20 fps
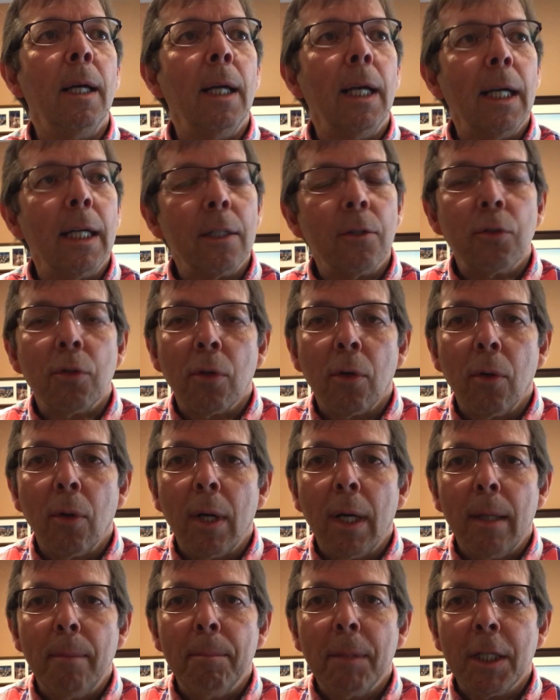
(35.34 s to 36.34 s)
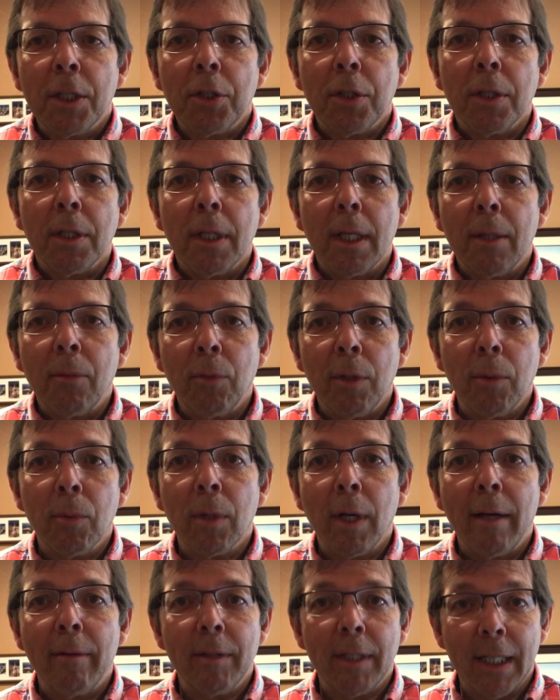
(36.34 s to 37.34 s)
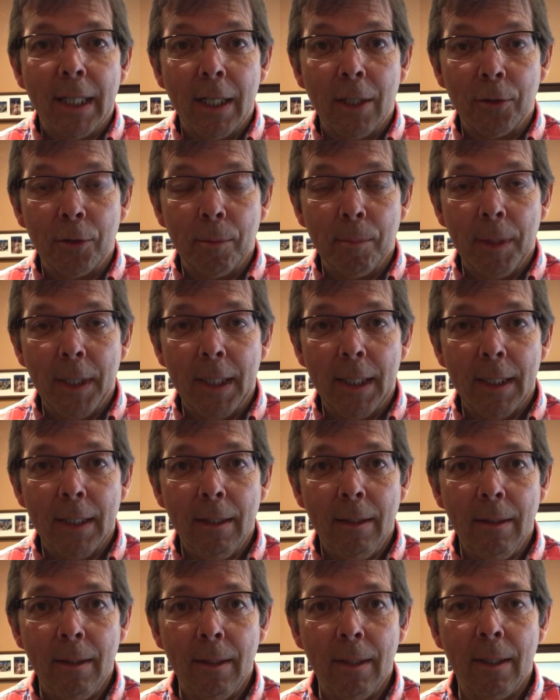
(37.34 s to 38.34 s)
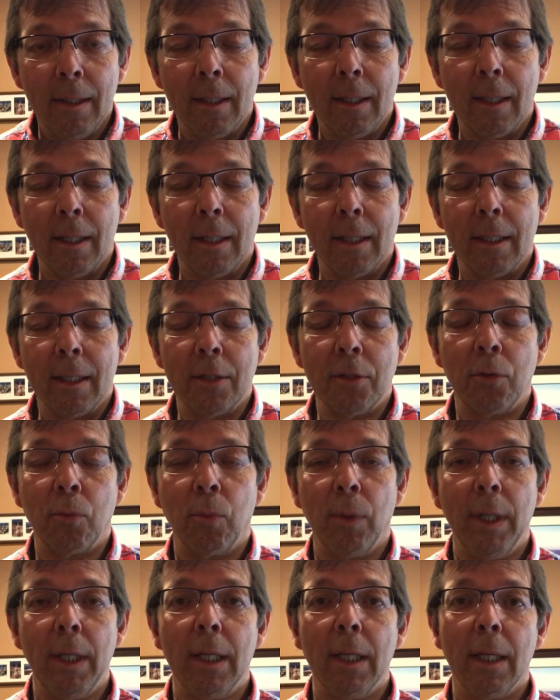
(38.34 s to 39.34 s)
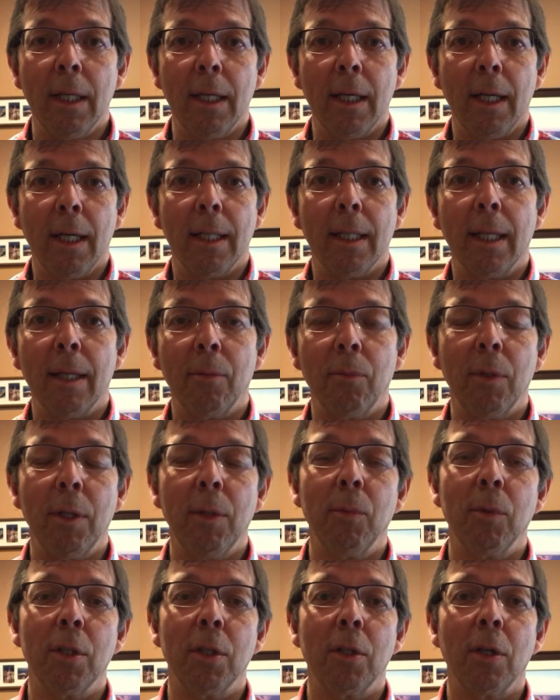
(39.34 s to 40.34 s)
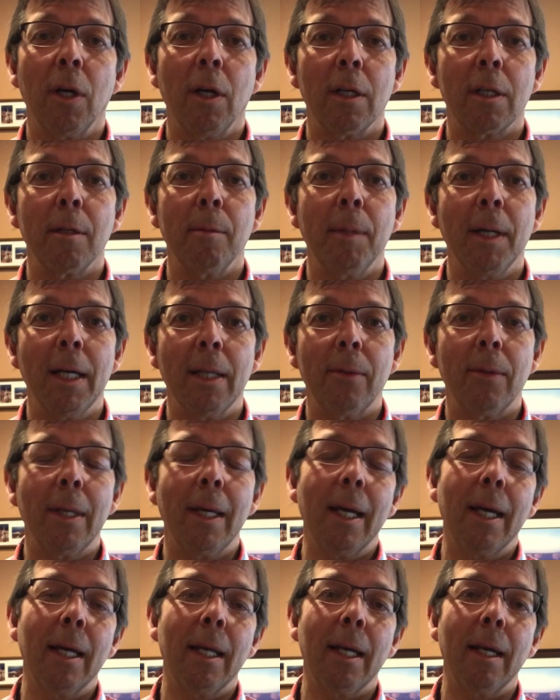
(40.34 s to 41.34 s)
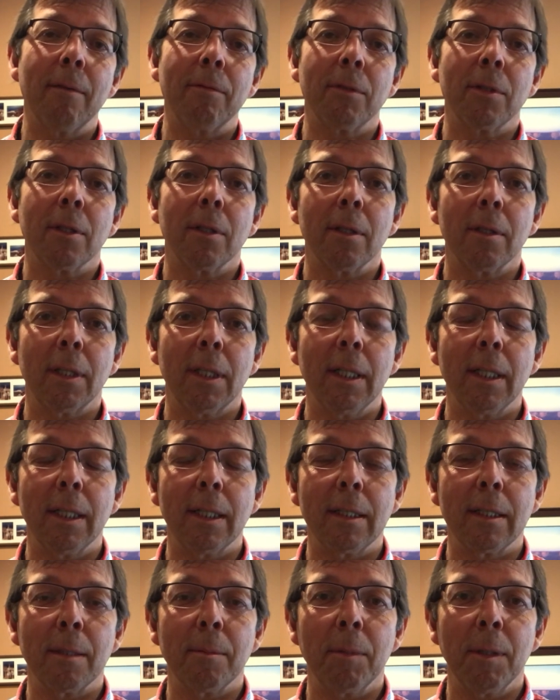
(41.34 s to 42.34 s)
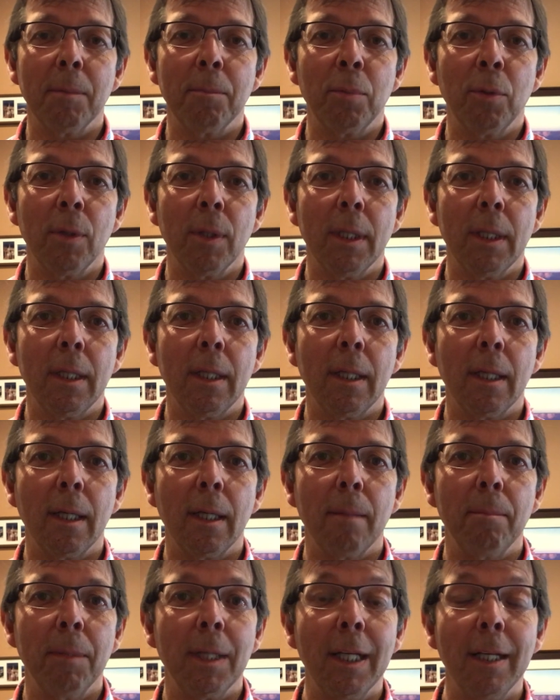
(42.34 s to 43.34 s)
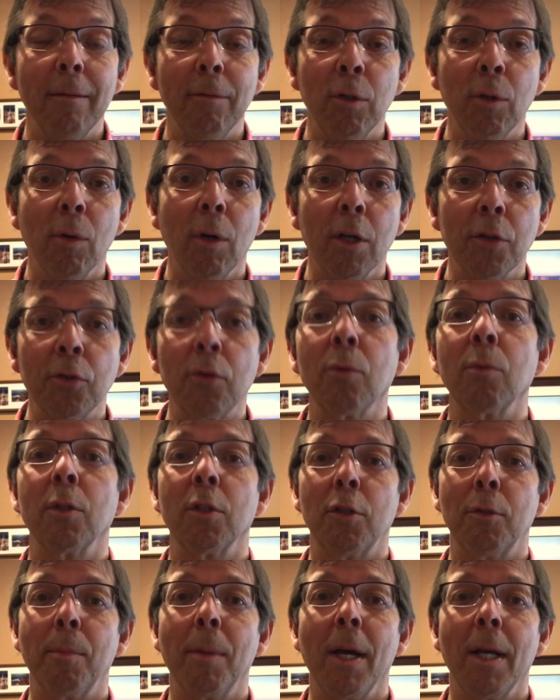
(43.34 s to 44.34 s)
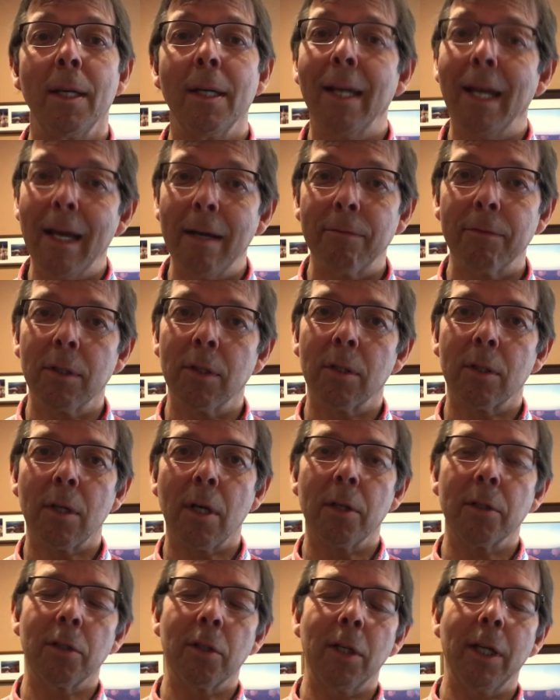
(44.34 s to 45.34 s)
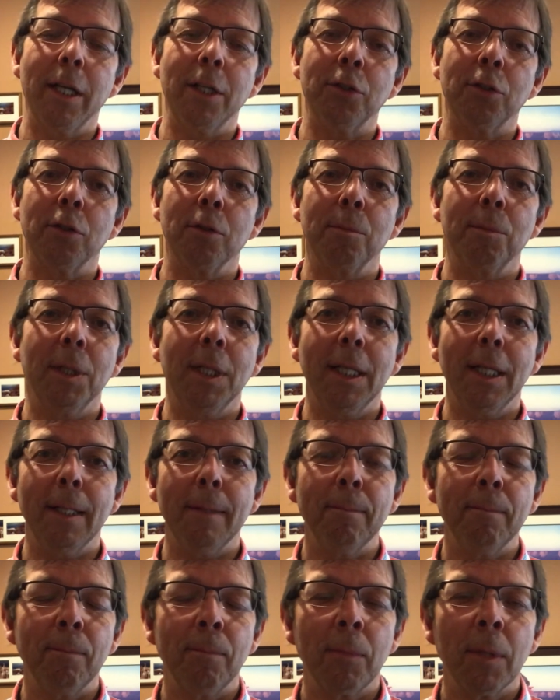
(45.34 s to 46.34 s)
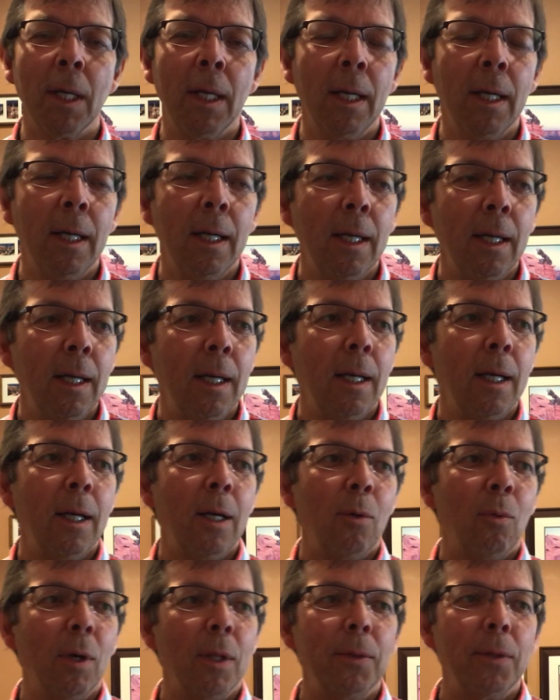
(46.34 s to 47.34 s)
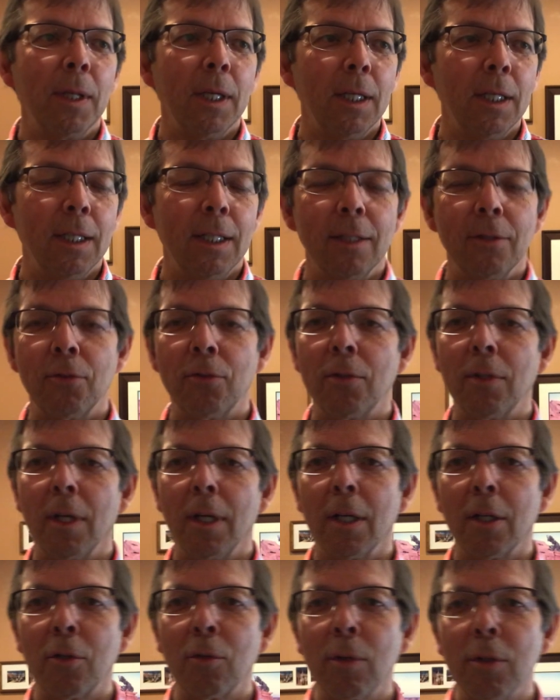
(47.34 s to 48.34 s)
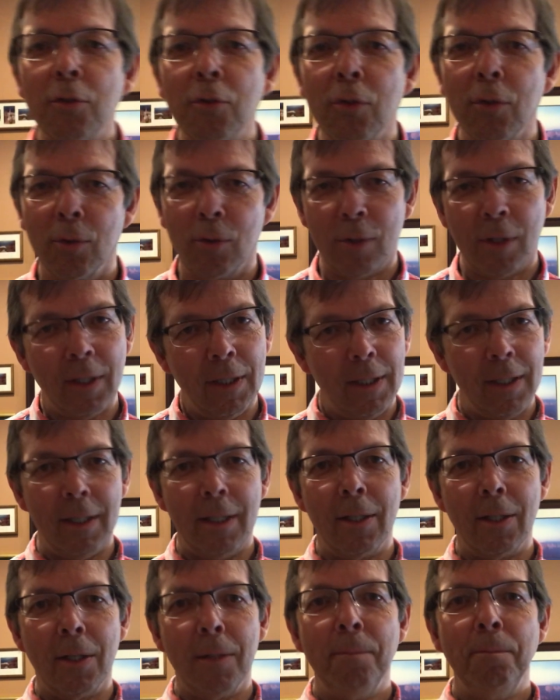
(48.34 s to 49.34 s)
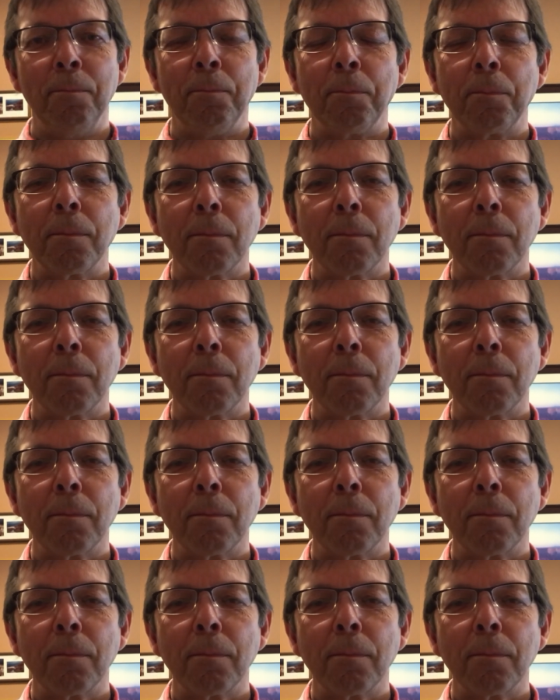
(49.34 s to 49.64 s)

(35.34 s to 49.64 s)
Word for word: And so I mentioned that we were having an elder meeting uh, this week and that we would talk about that after getting some input. Uh, many of you also responded after the congregational meeting. One thing is uh, crystal clear.